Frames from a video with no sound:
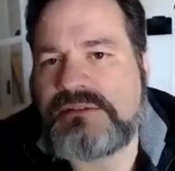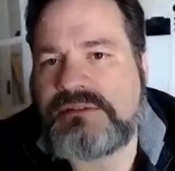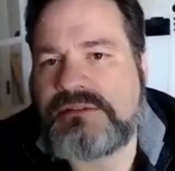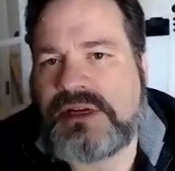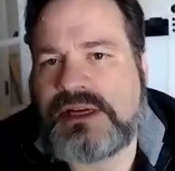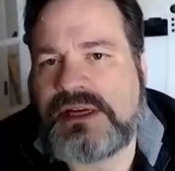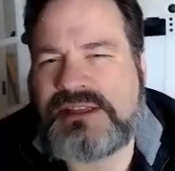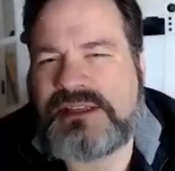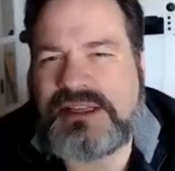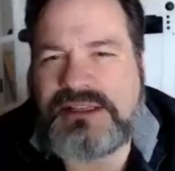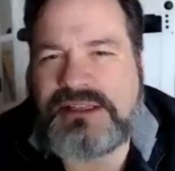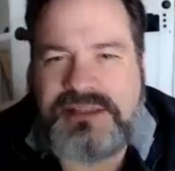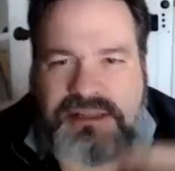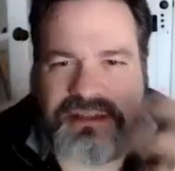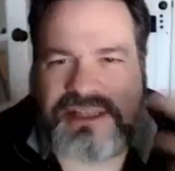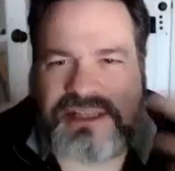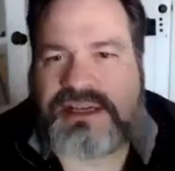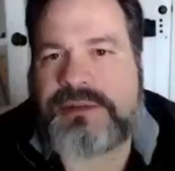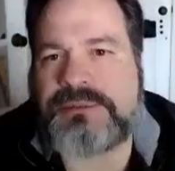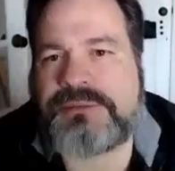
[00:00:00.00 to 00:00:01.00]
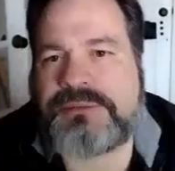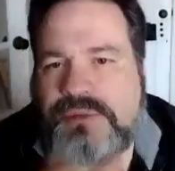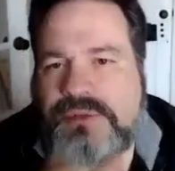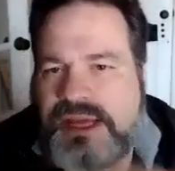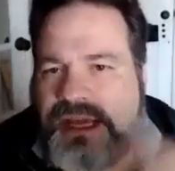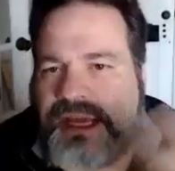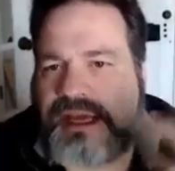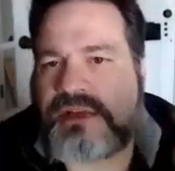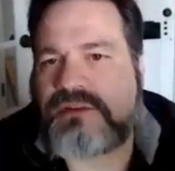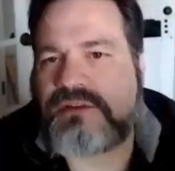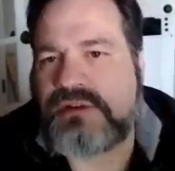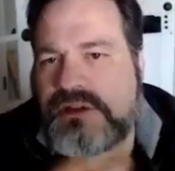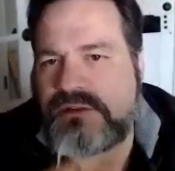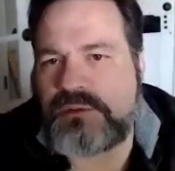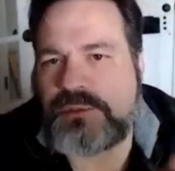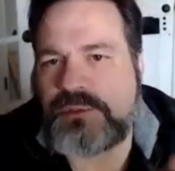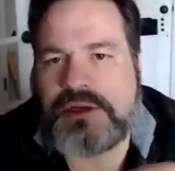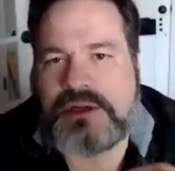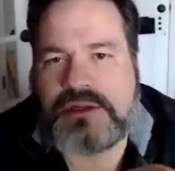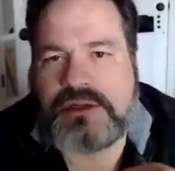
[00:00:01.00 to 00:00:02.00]
Right? That comes with age and
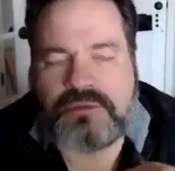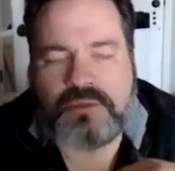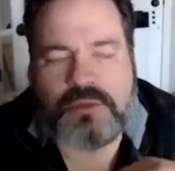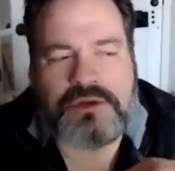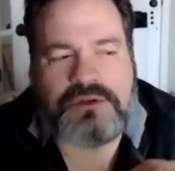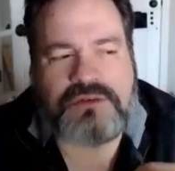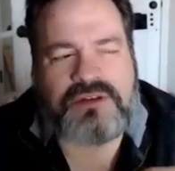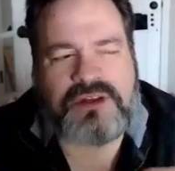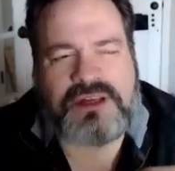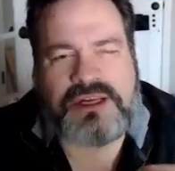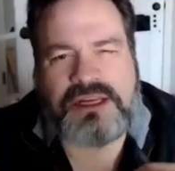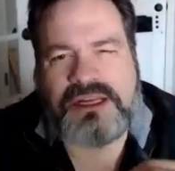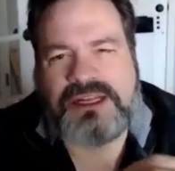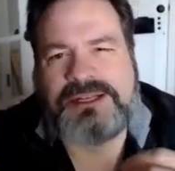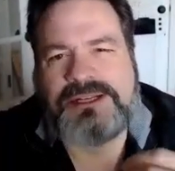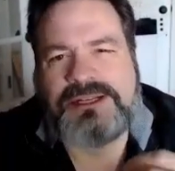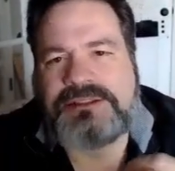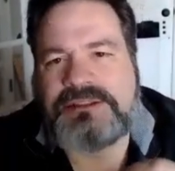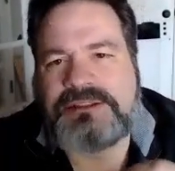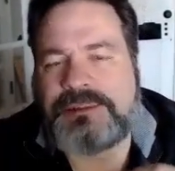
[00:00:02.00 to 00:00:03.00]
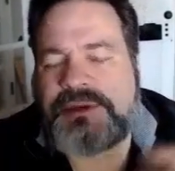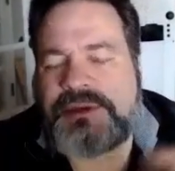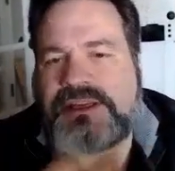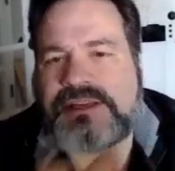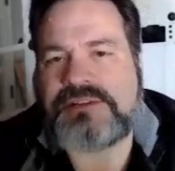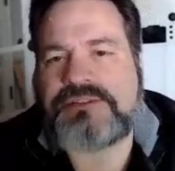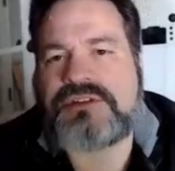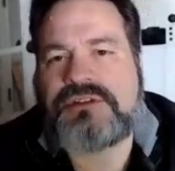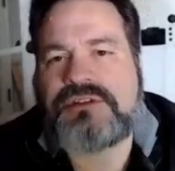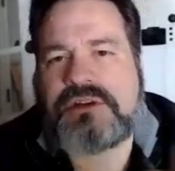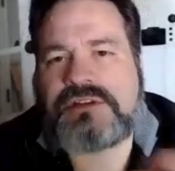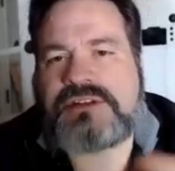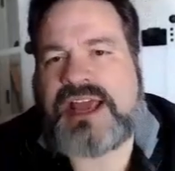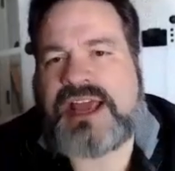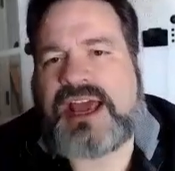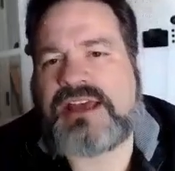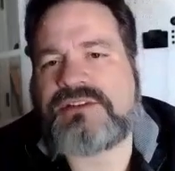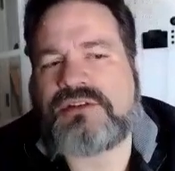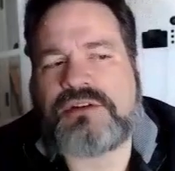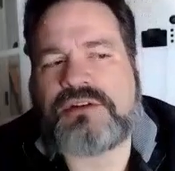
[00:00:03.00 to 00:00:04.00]
experience, where you say somebody gives you a
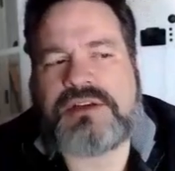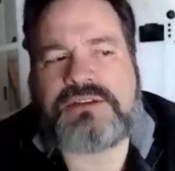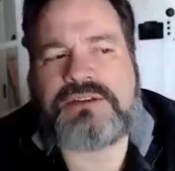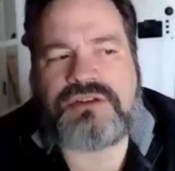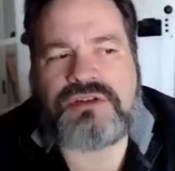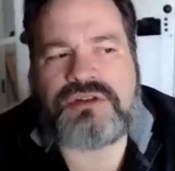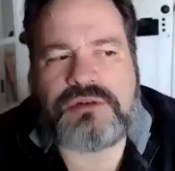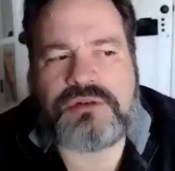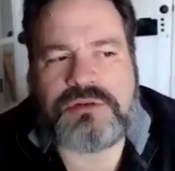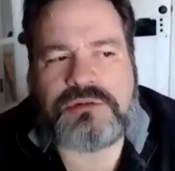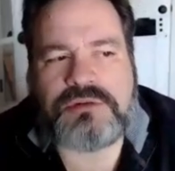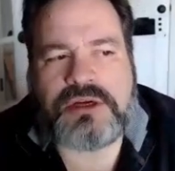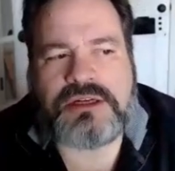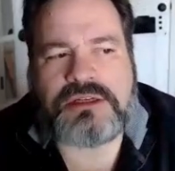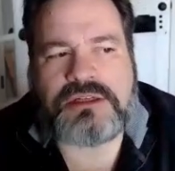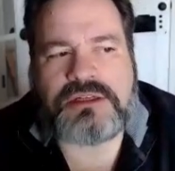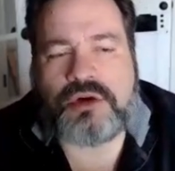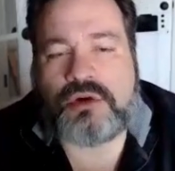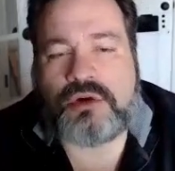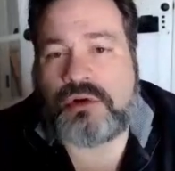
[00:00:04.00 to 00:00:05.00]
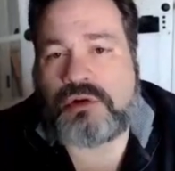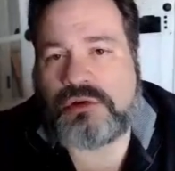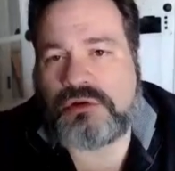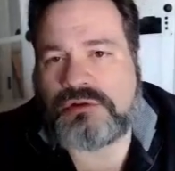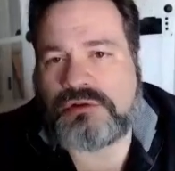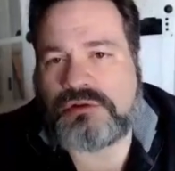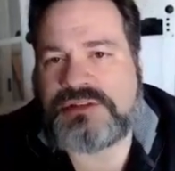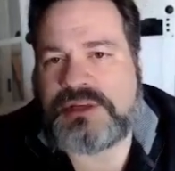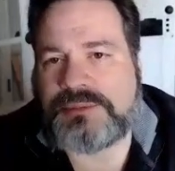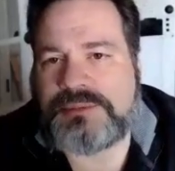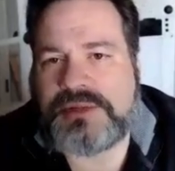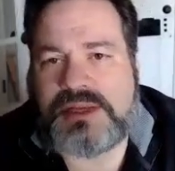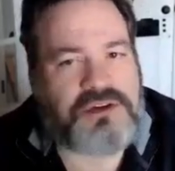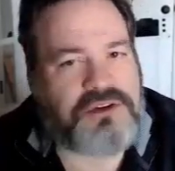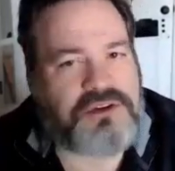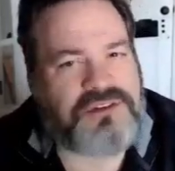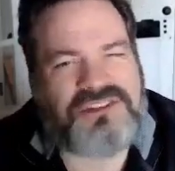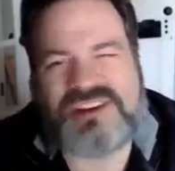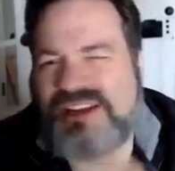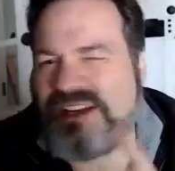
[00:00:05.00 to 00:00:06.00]
task or gives you a goal or something,
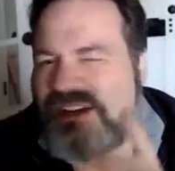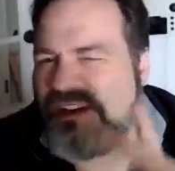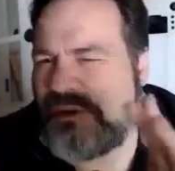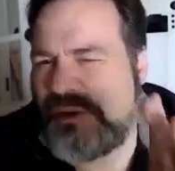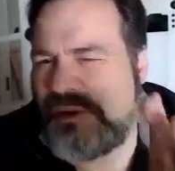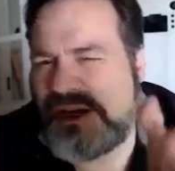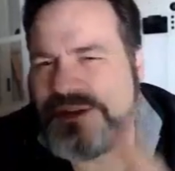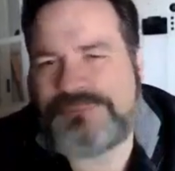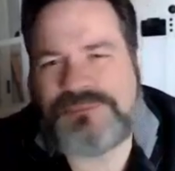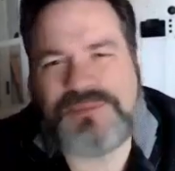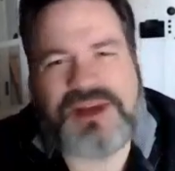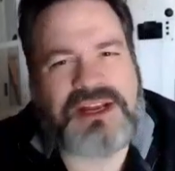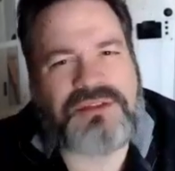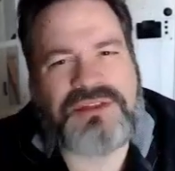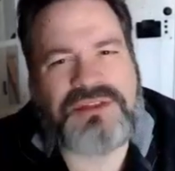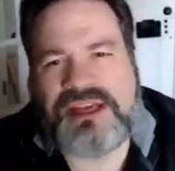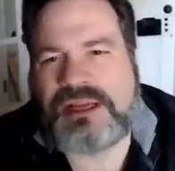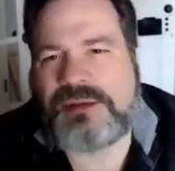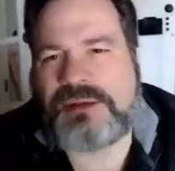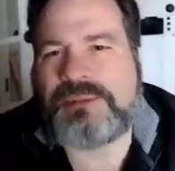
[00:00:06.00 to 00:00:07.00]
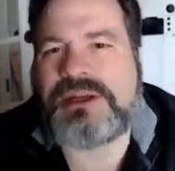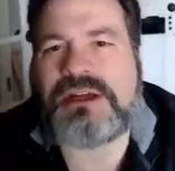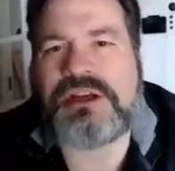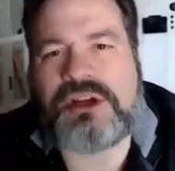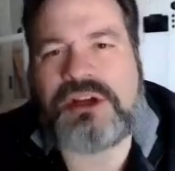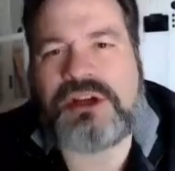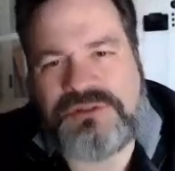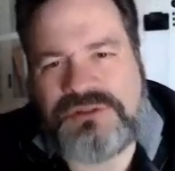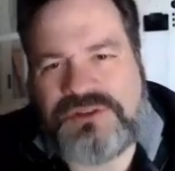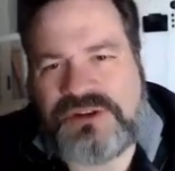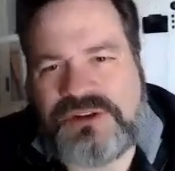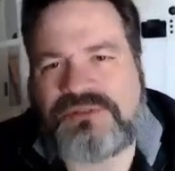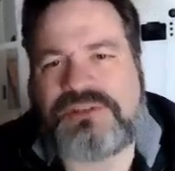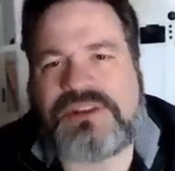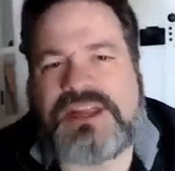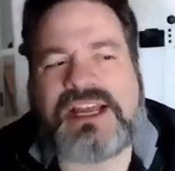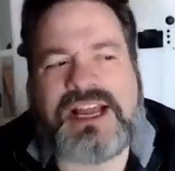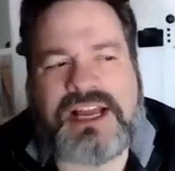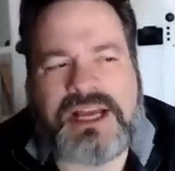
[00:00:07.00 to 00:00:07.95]
and you say, you know what, I don't think I'd be a good fit for that.